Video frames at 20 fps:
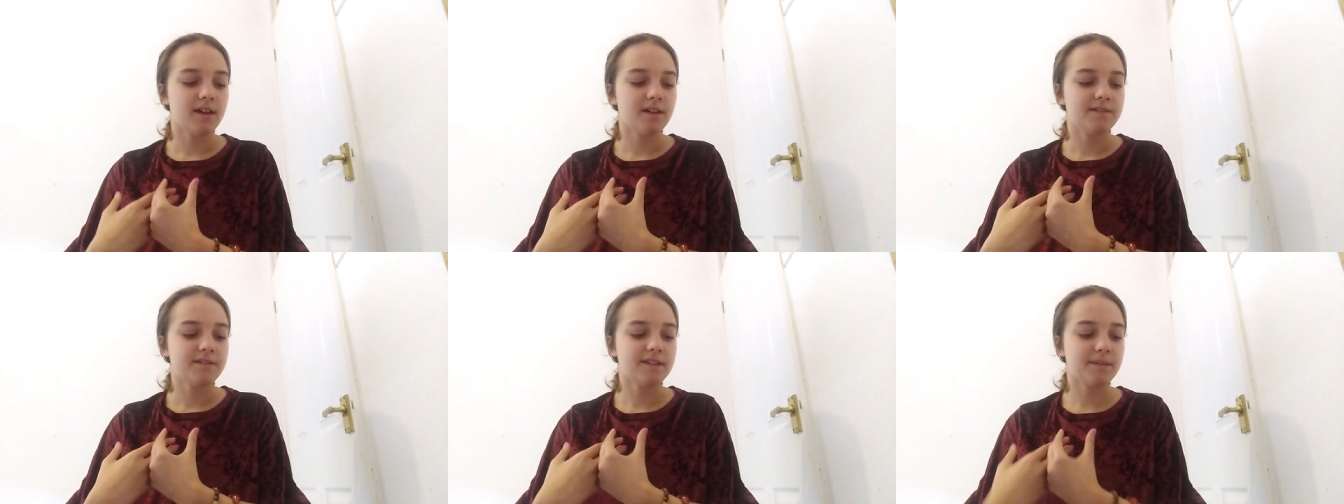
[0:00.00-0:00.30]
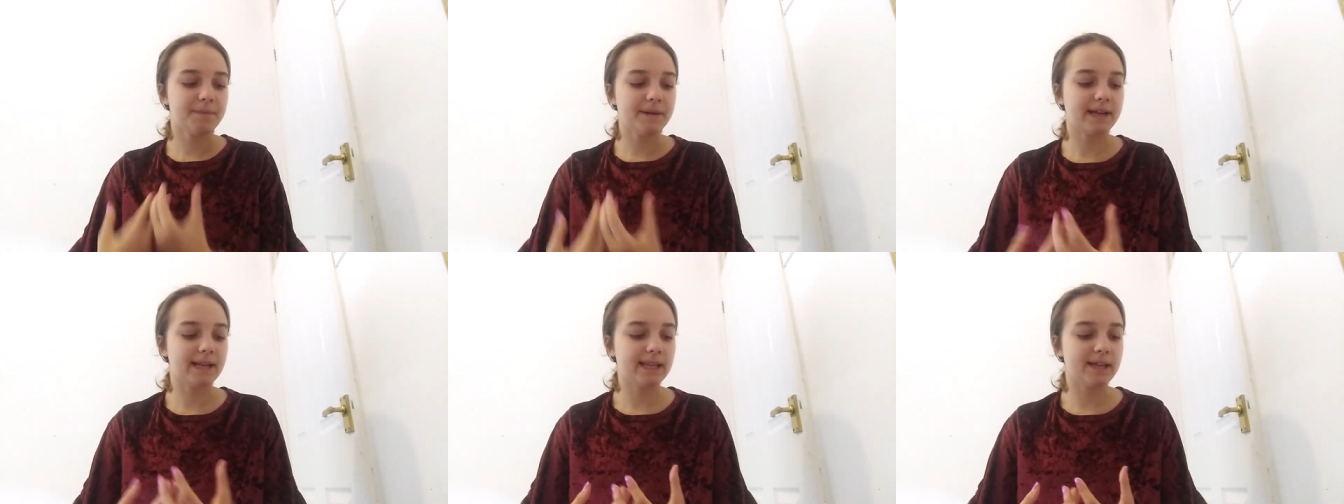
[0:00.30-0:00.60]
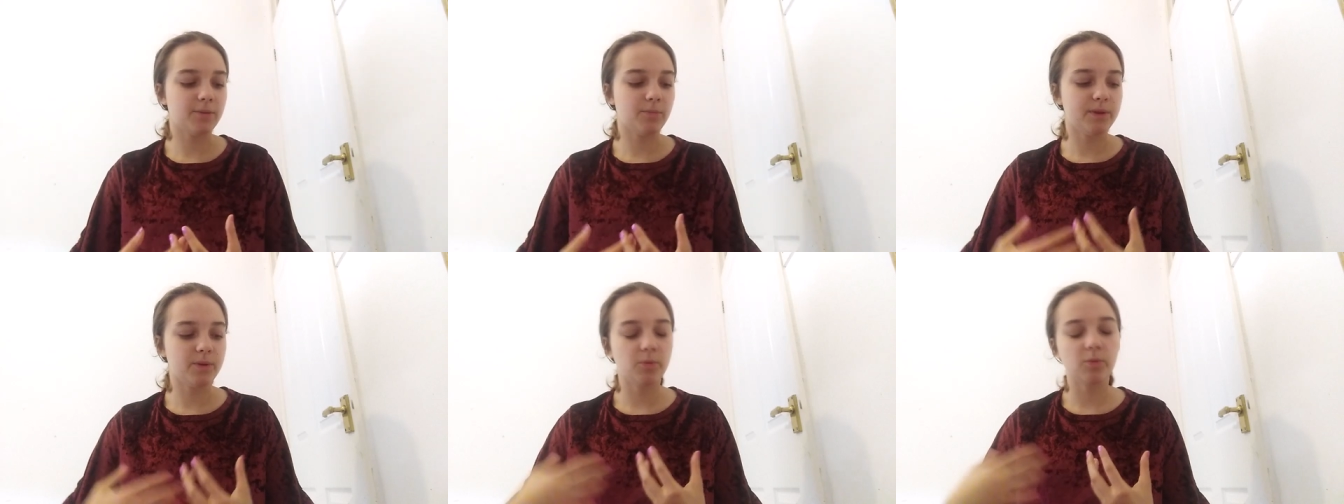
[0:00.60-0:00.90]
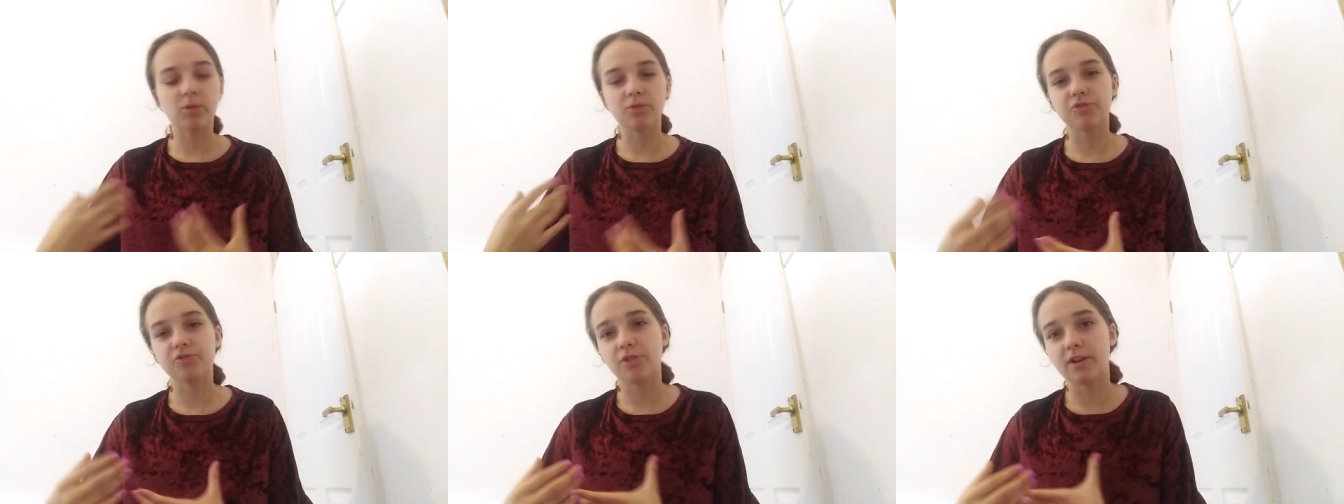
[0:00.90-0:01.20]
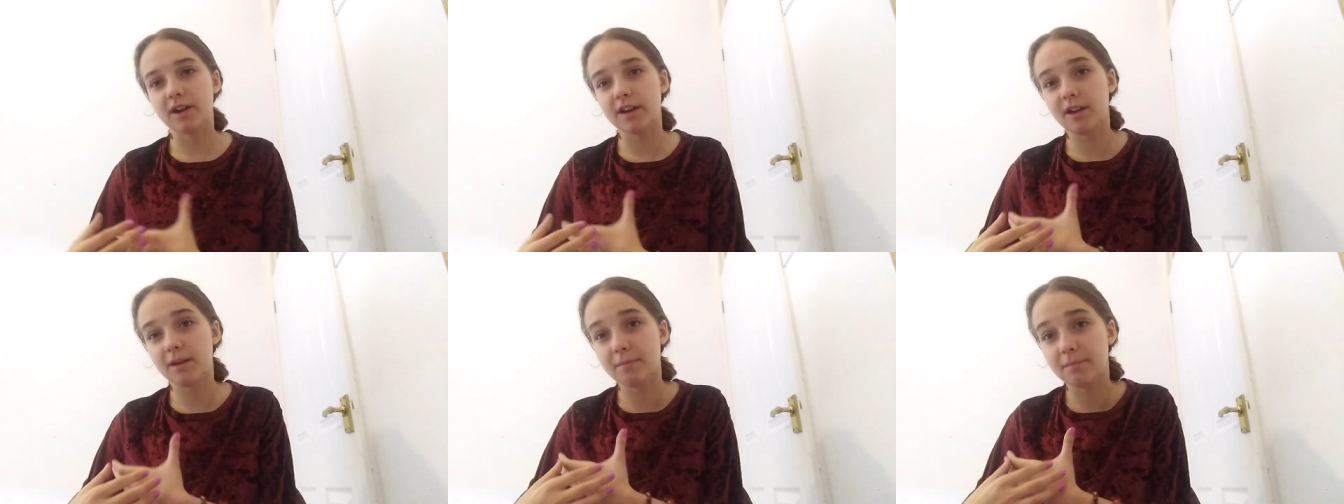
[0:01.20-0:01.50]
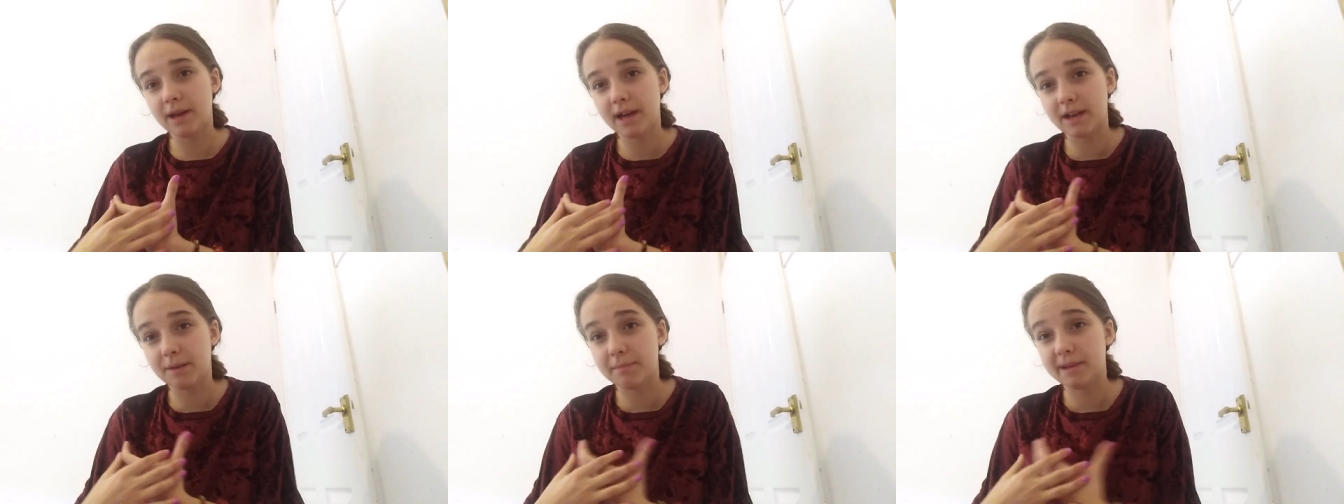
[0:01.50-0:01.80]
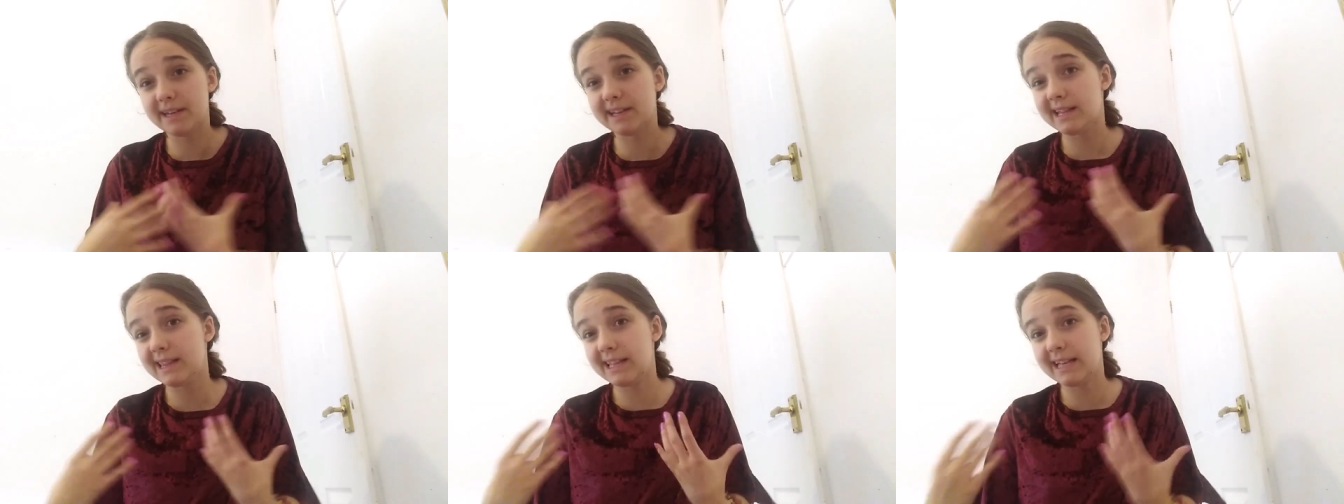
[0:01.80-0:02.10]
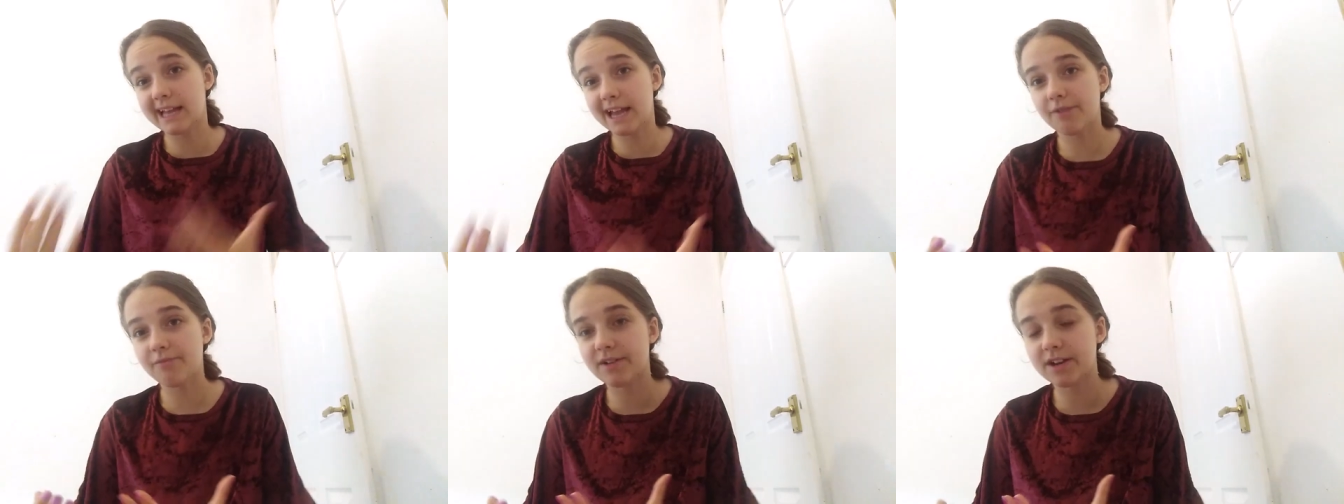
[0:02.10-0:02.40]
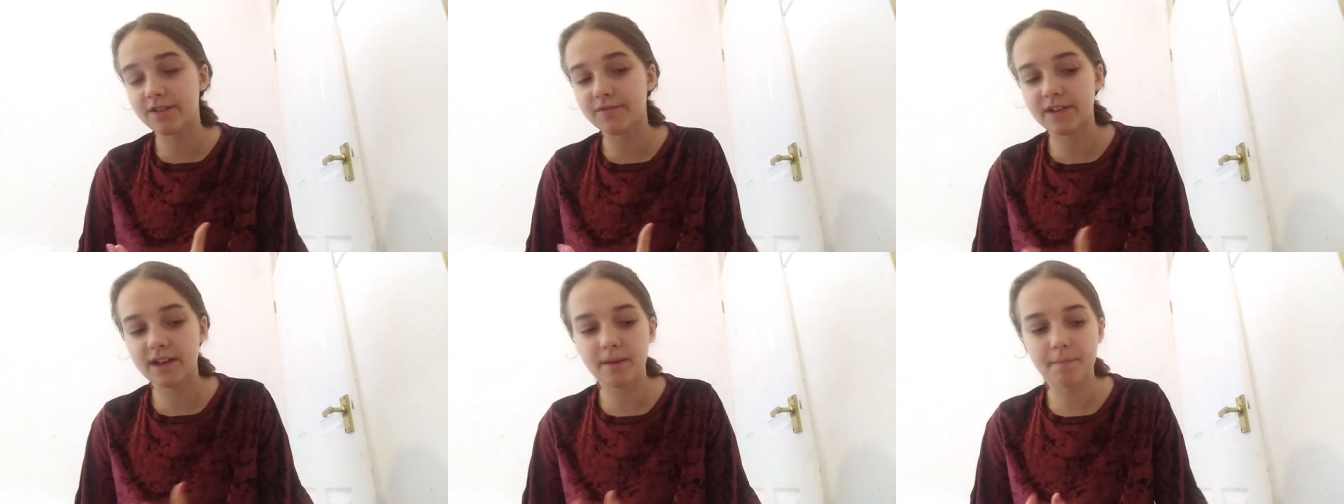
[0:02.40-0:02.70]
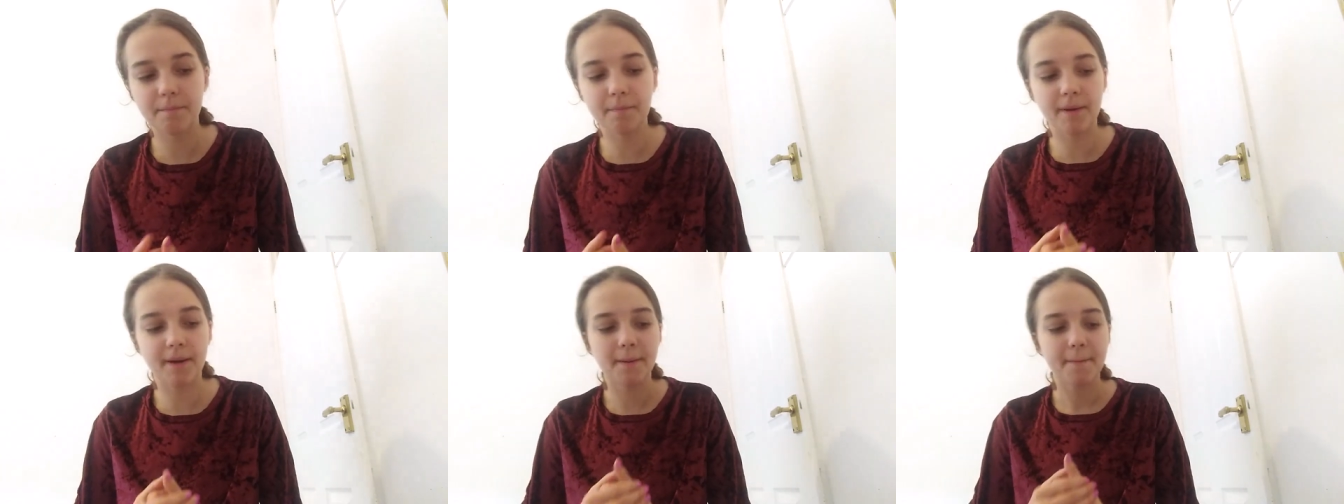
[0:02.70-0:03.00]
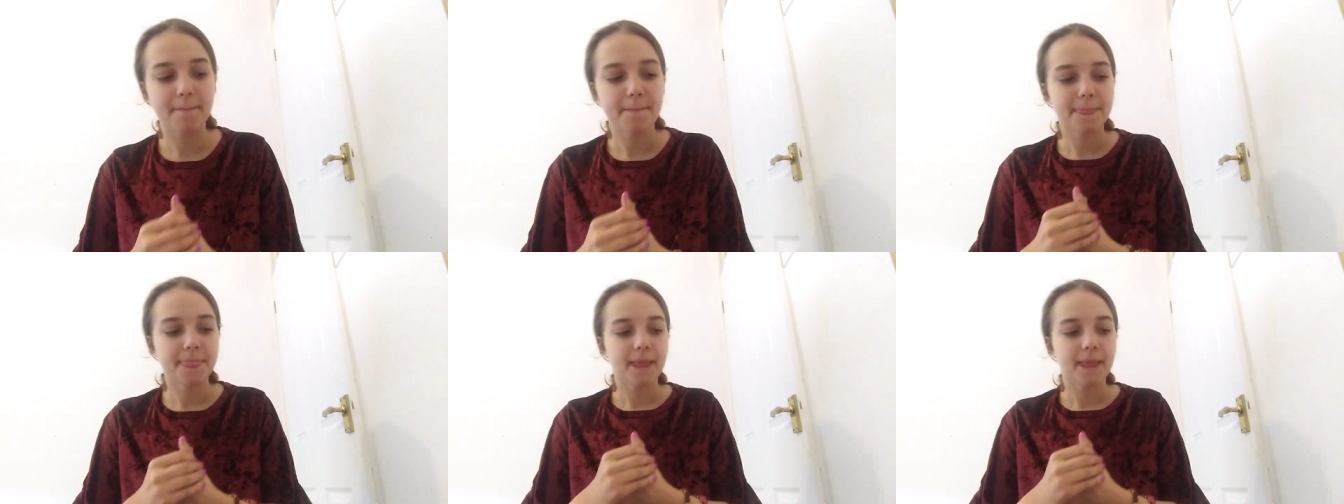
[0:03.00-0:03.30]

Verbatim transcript: typically we will try and immediately get rid of it. But